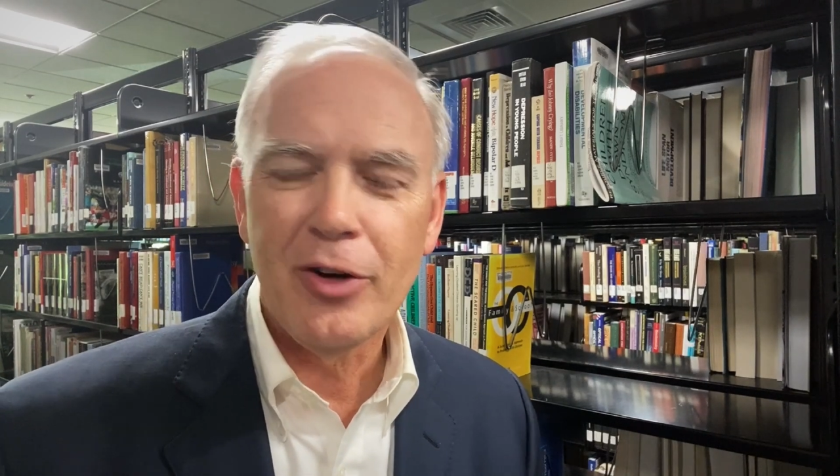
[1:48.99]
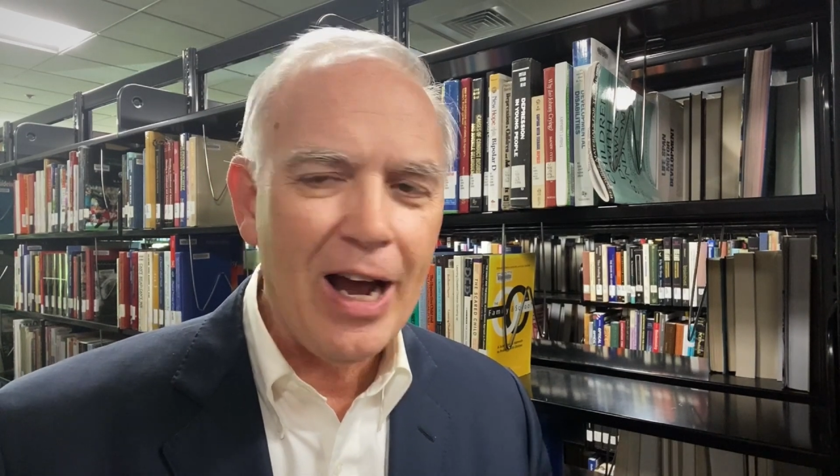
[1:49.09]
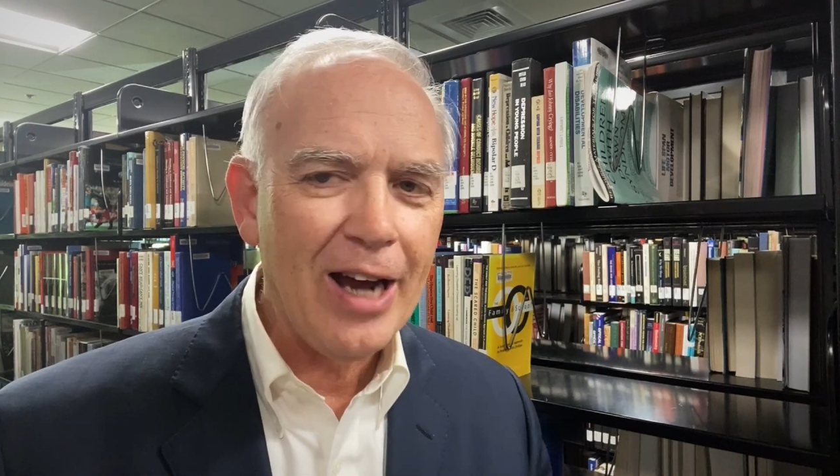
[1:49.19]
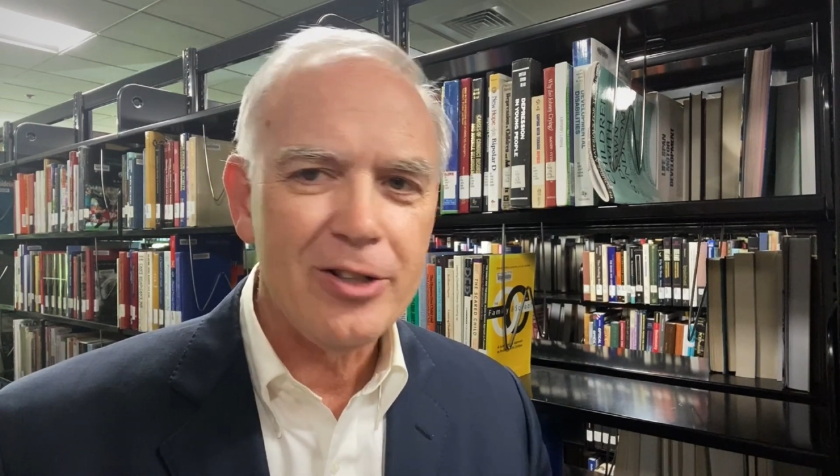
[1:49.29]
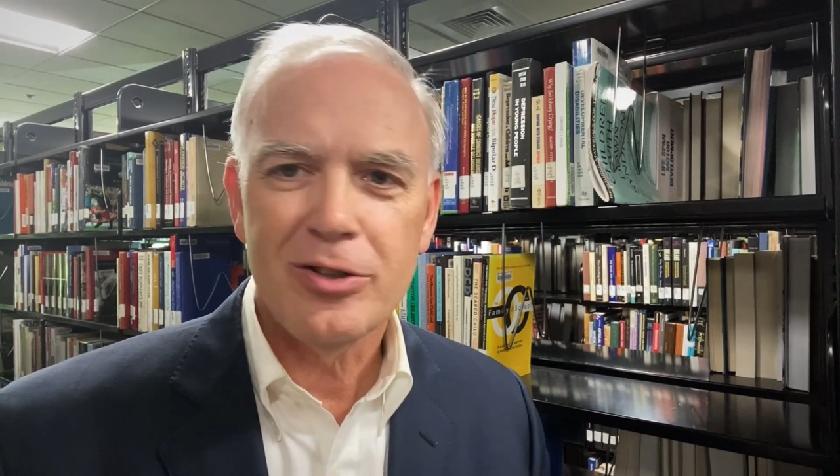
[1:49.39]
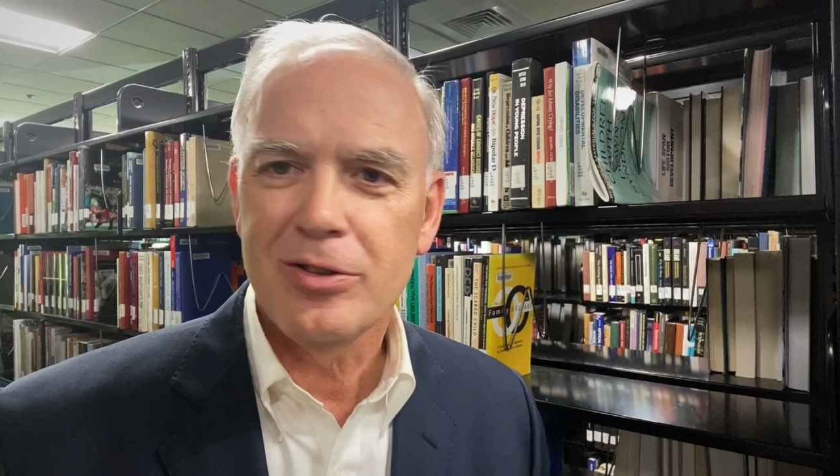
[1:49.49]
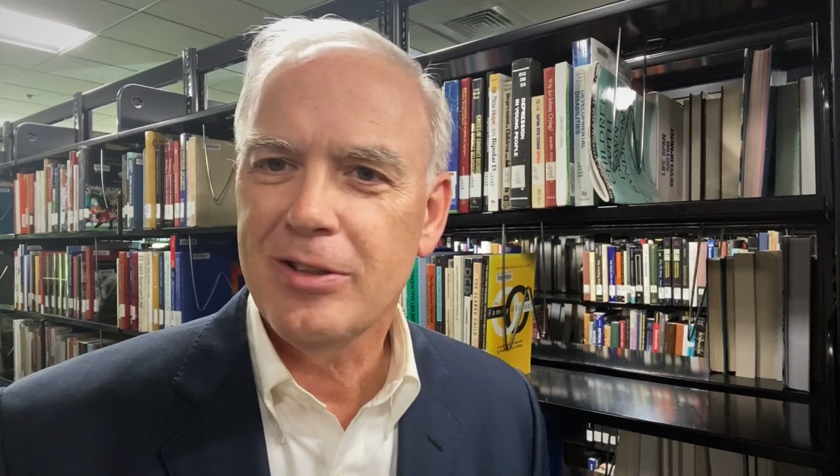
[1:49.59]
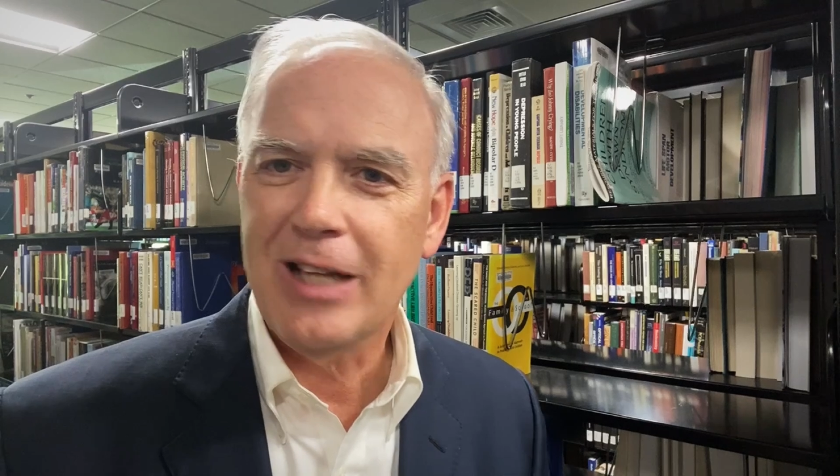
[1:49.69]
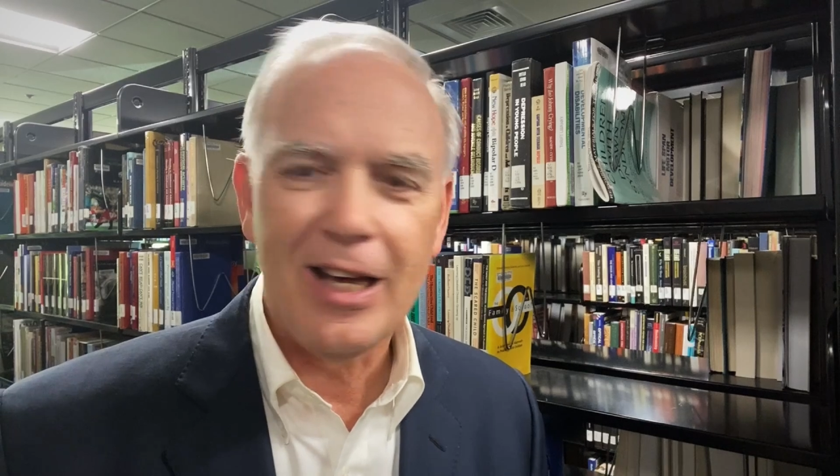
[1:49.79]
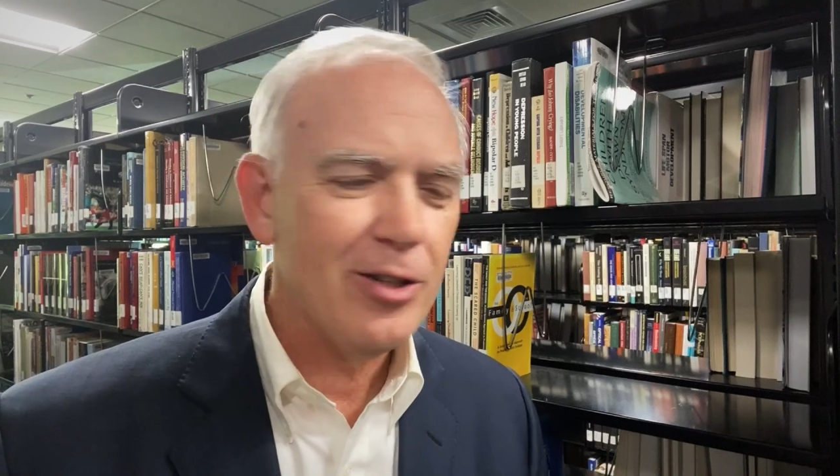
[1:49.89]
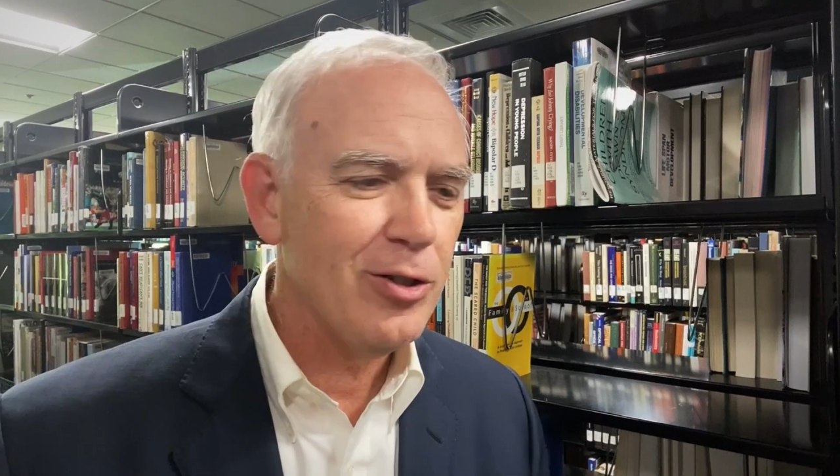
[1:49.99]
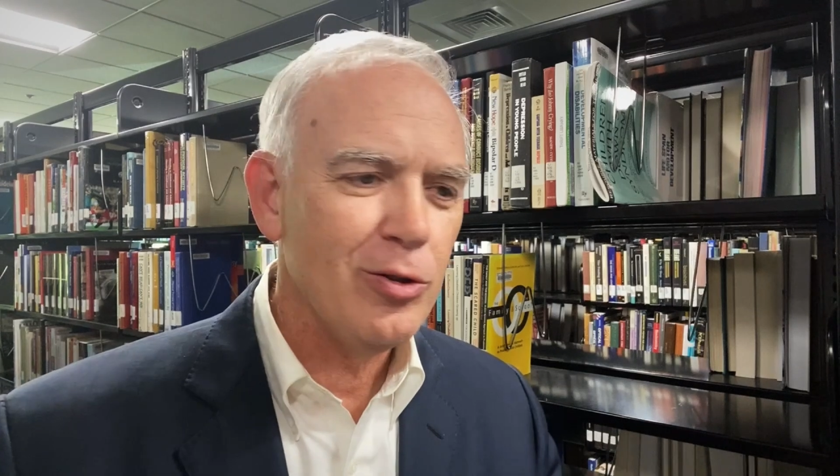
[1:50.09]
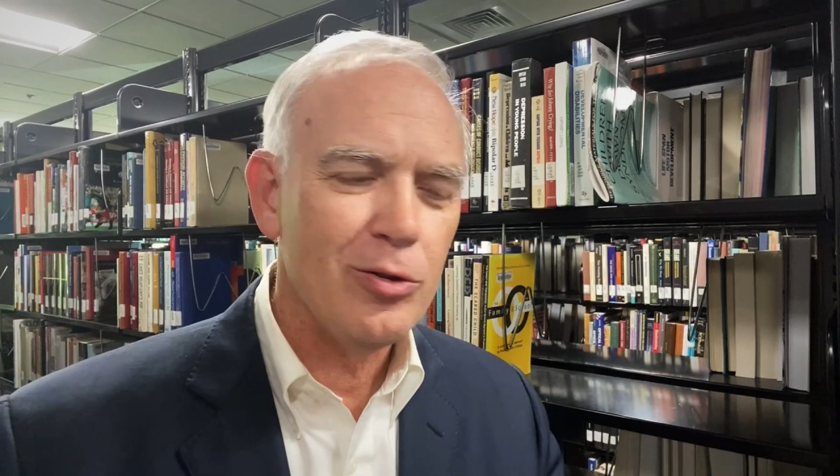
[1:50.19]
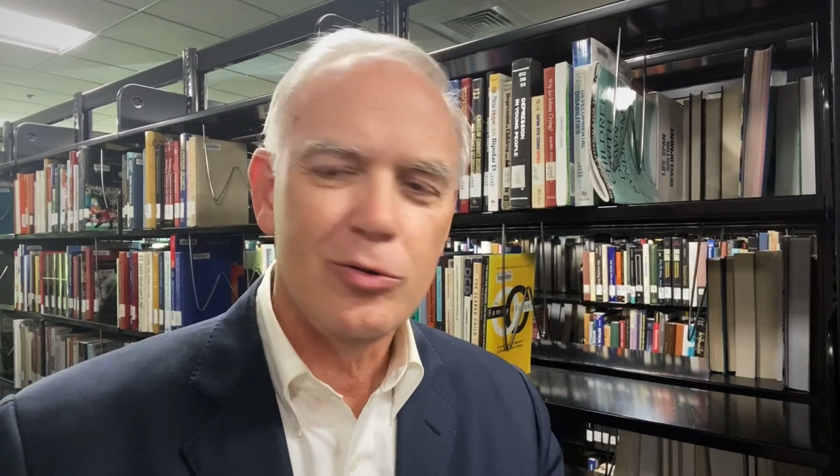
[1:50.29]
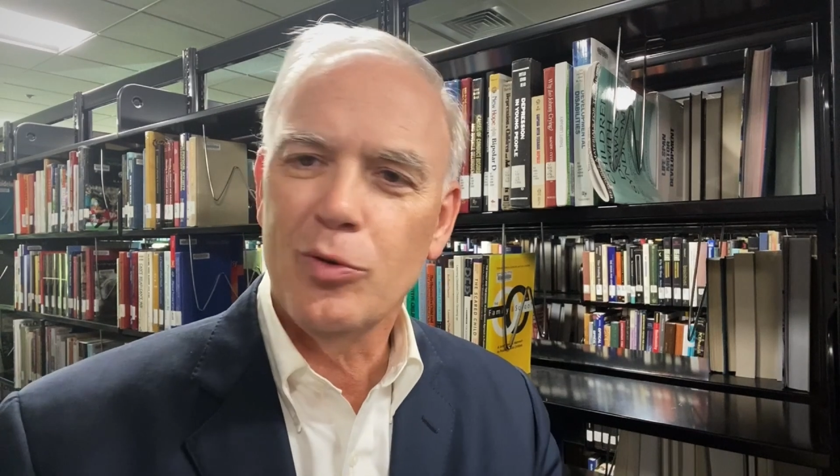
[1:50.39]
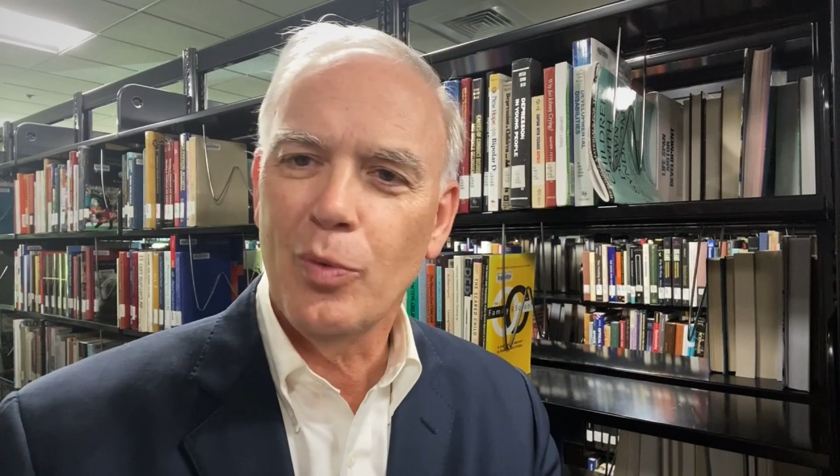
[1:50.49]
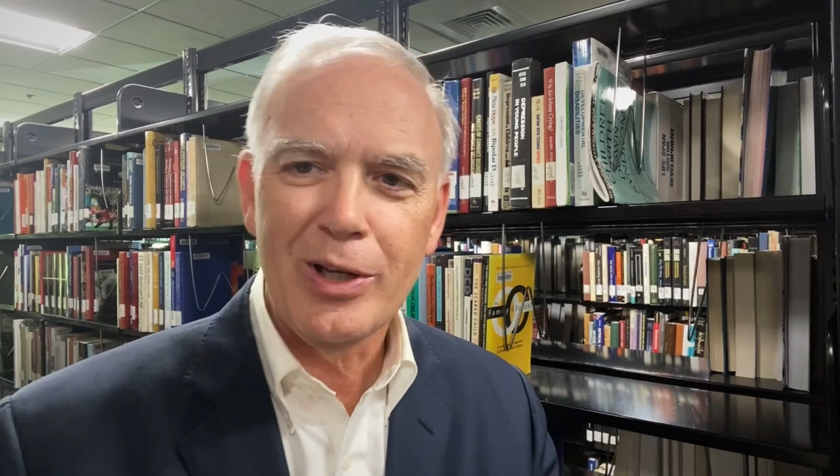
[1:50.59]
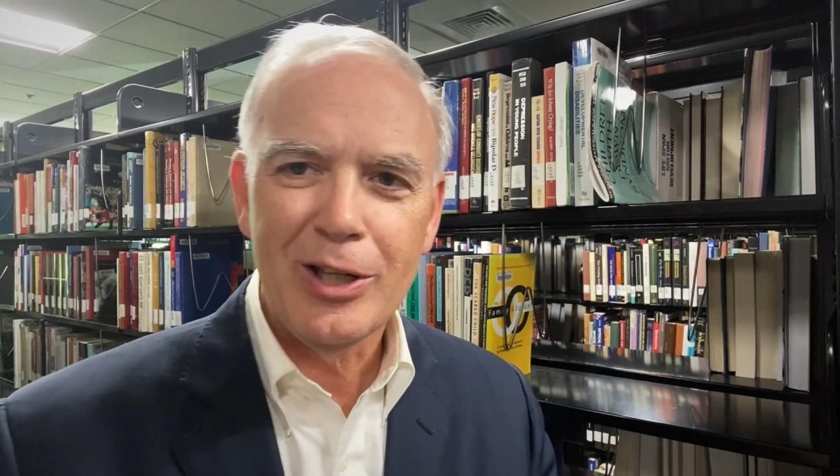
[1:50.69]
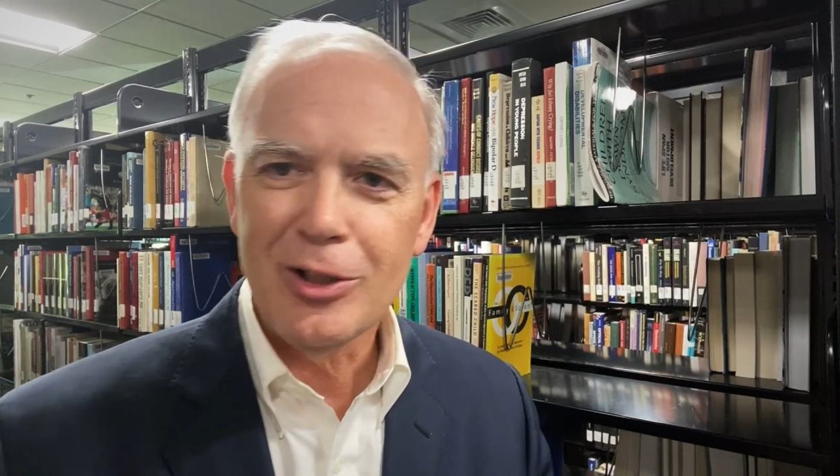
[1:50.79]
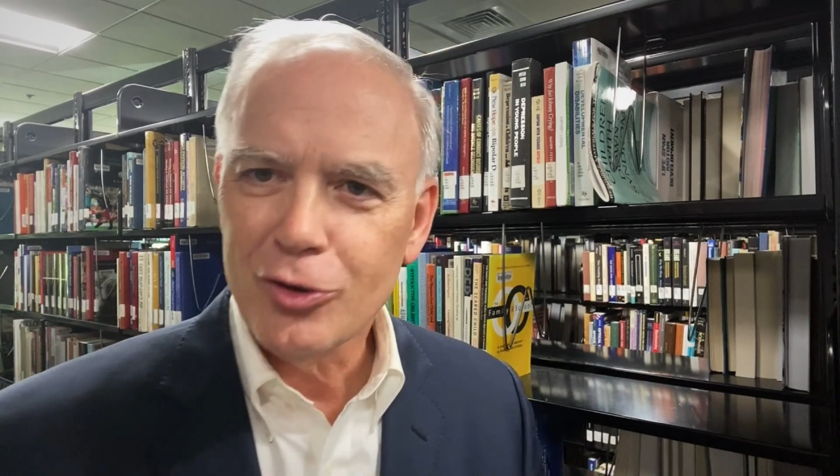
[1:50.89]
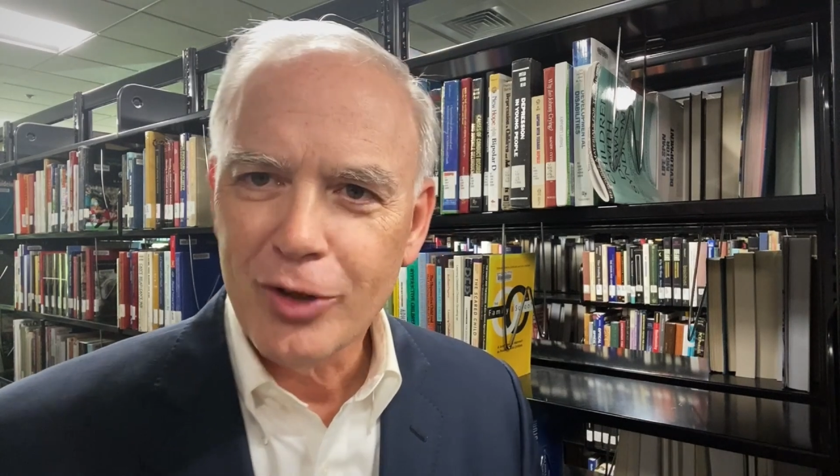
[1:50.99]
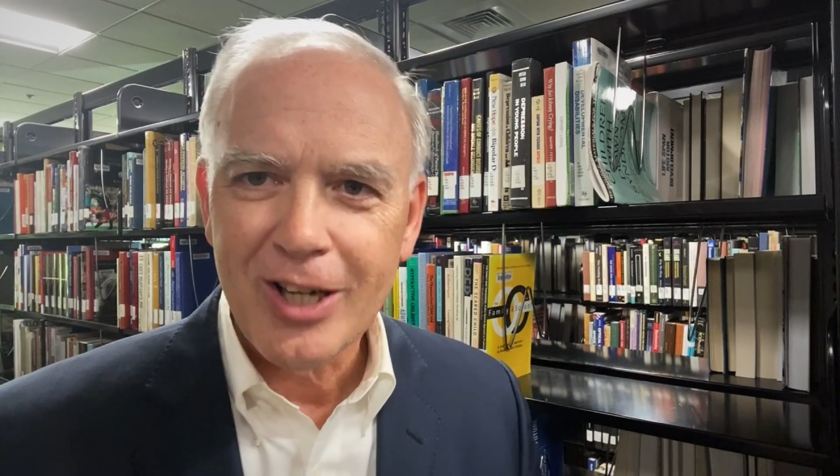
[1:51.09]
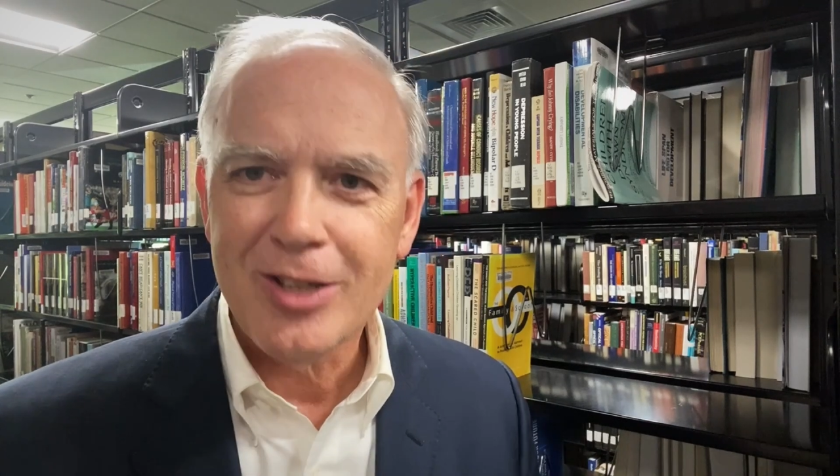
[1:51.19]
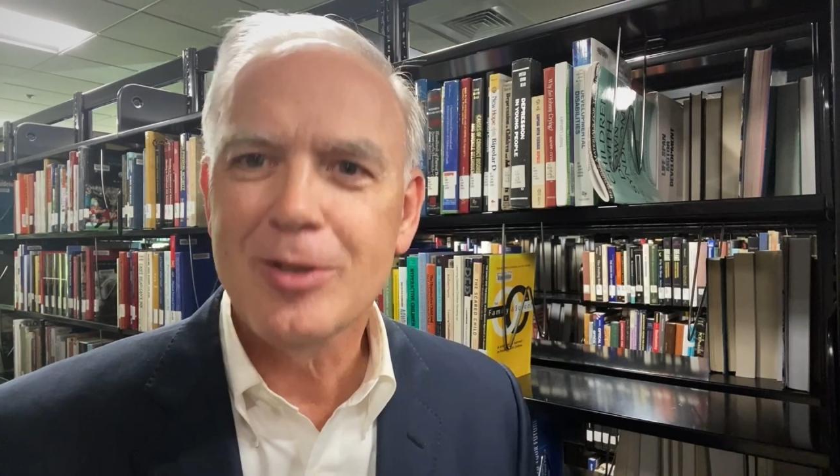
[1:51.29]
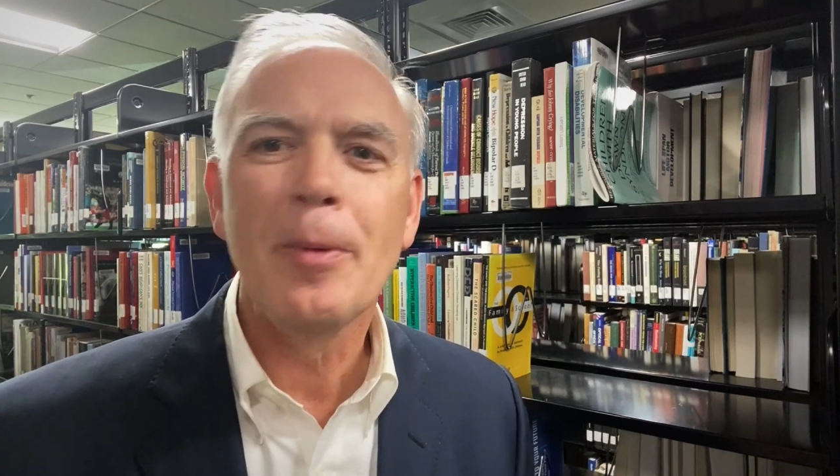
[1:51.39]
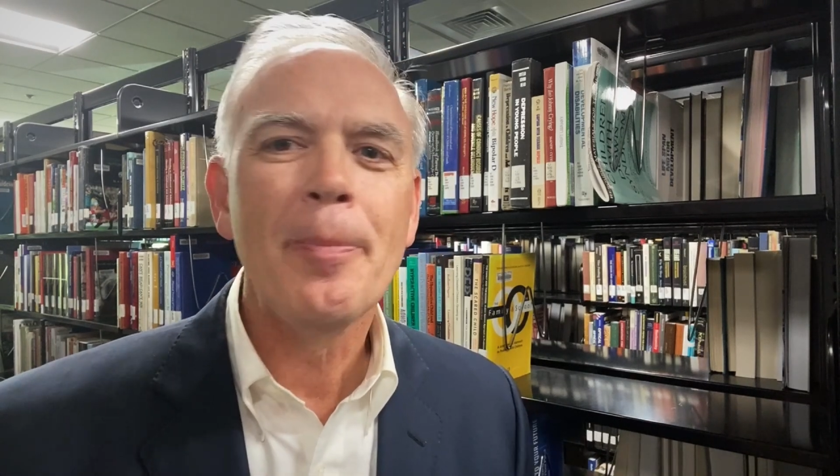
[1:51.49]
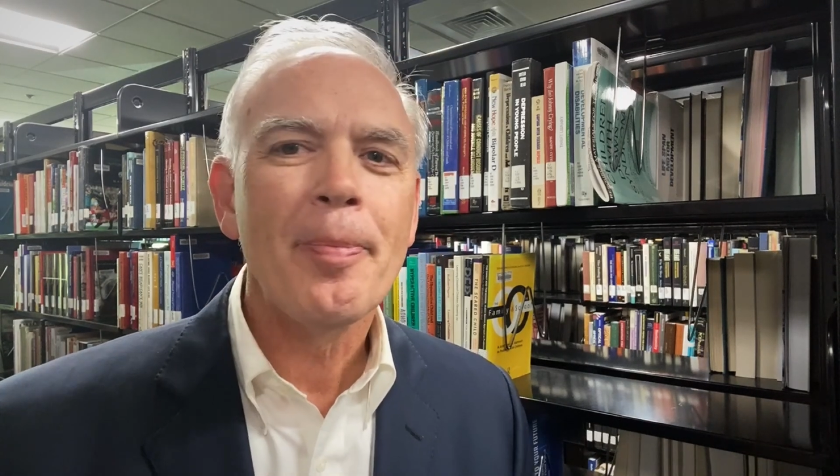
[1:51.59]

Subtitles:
actions, attitudes, the way they dressed.